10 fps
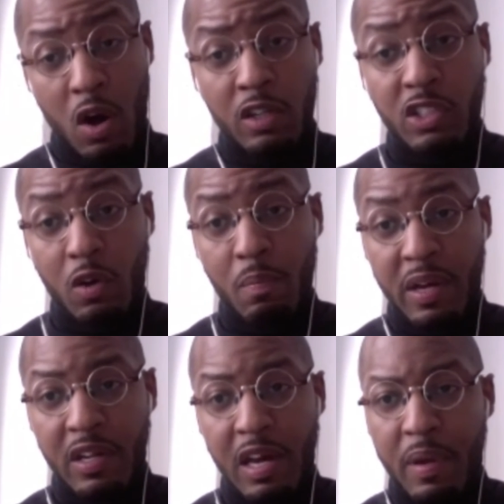also
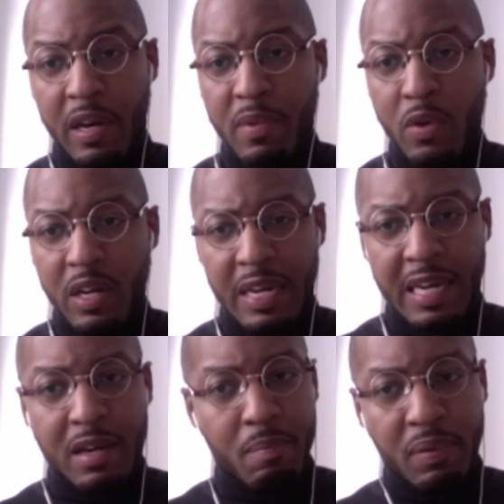build up an
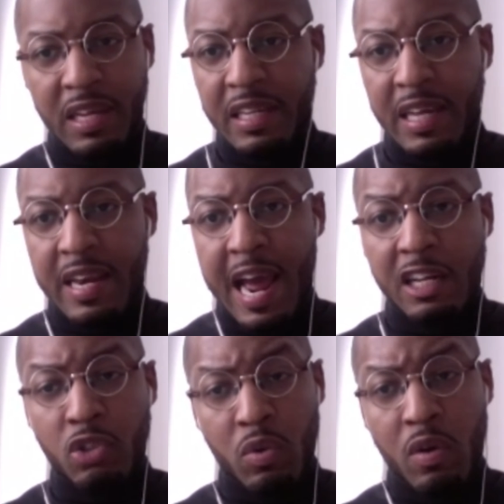immunity completely
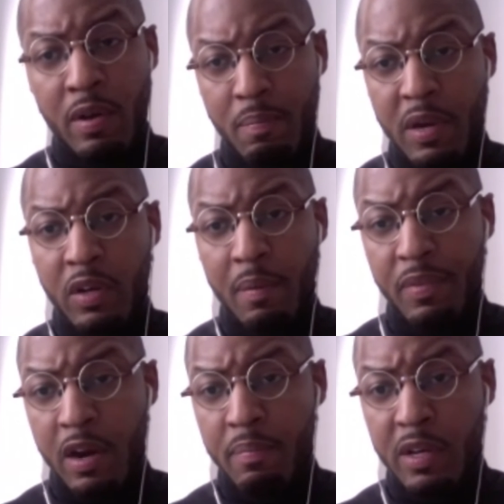natural and build
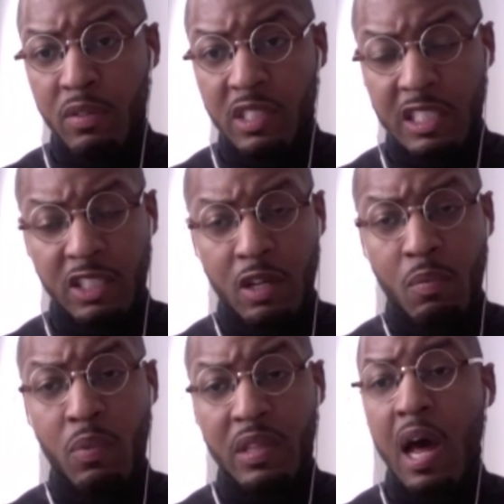up their immune
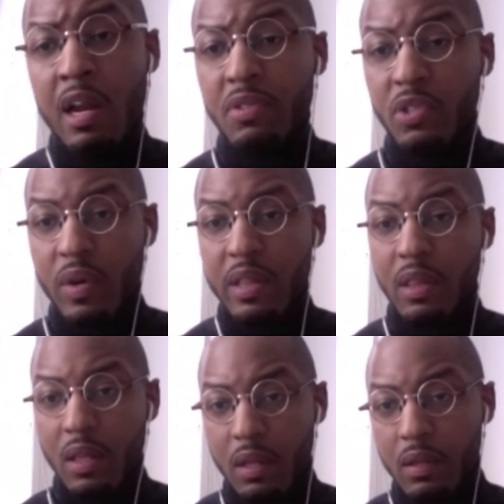system with a lot of
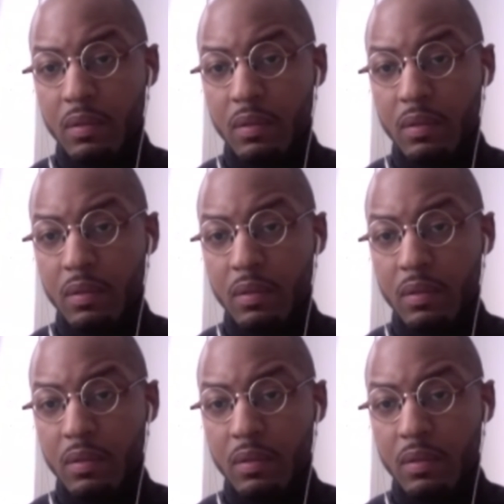strength.